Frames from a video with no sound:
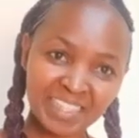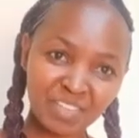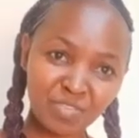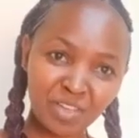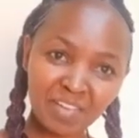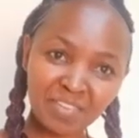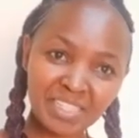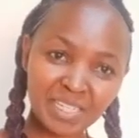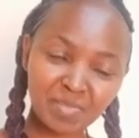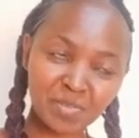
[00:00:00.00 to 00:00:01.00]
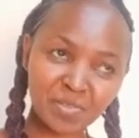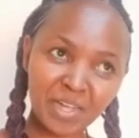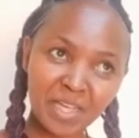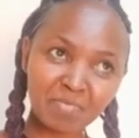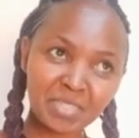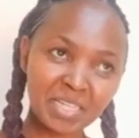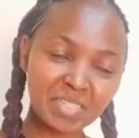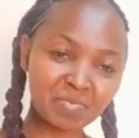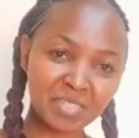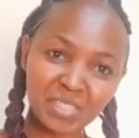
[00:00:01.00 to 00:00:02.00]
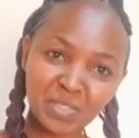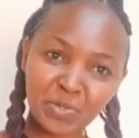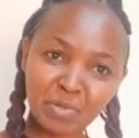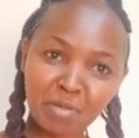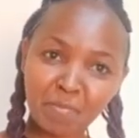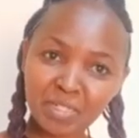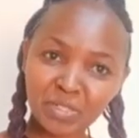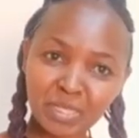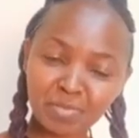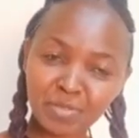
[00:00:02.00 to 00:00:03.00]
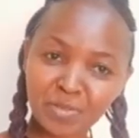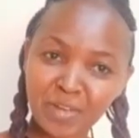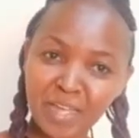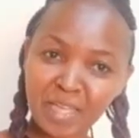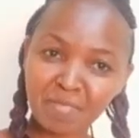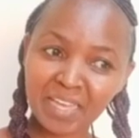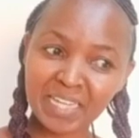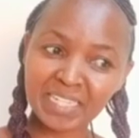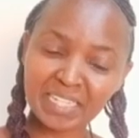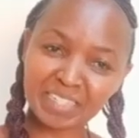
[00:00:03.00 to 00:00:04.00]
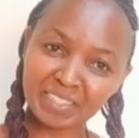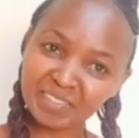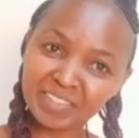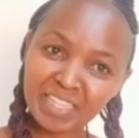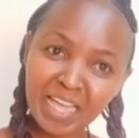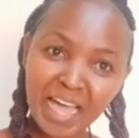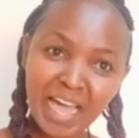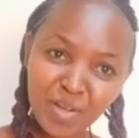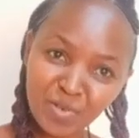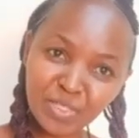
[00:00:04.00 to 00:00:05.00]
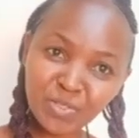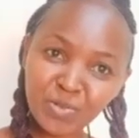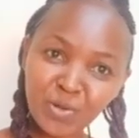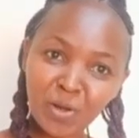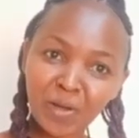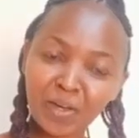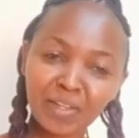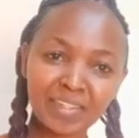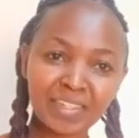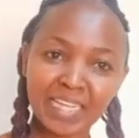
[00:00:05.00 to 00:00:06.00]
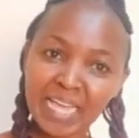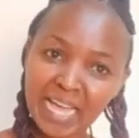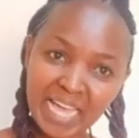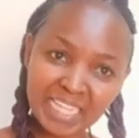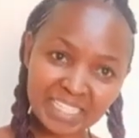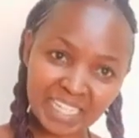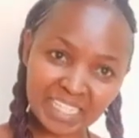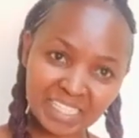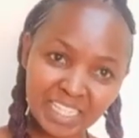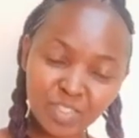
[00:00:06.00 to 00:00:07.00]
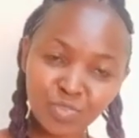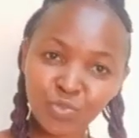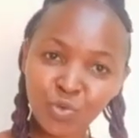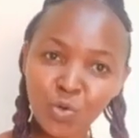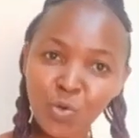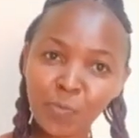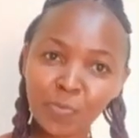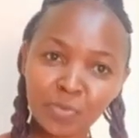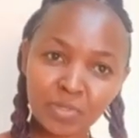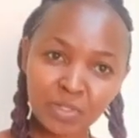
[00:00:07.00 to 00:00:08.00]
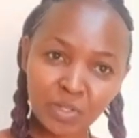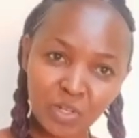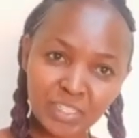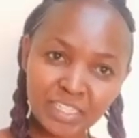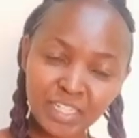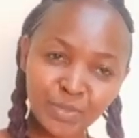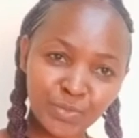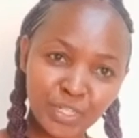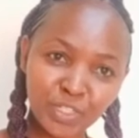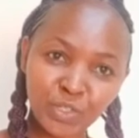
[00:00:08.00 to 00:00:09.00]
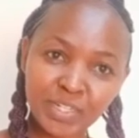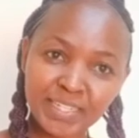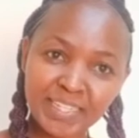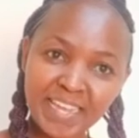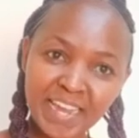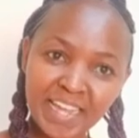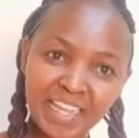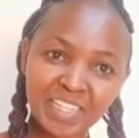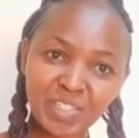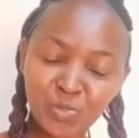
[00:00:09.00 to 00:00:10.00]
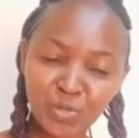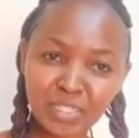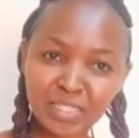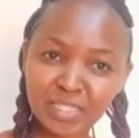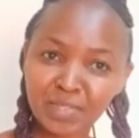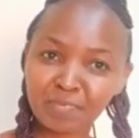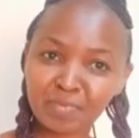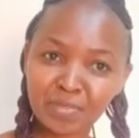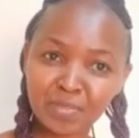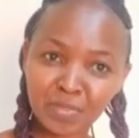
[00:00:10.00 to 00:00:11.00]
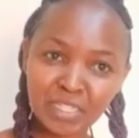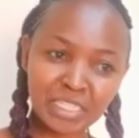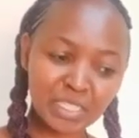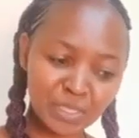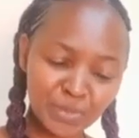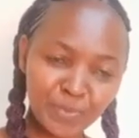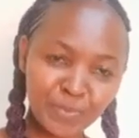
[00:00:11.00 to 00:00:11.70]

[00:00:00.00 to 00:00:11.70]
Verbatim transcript: If you haven't subscribed yet, please do remember to subscribe. And uh, I wish you all a successful content creation year 2022.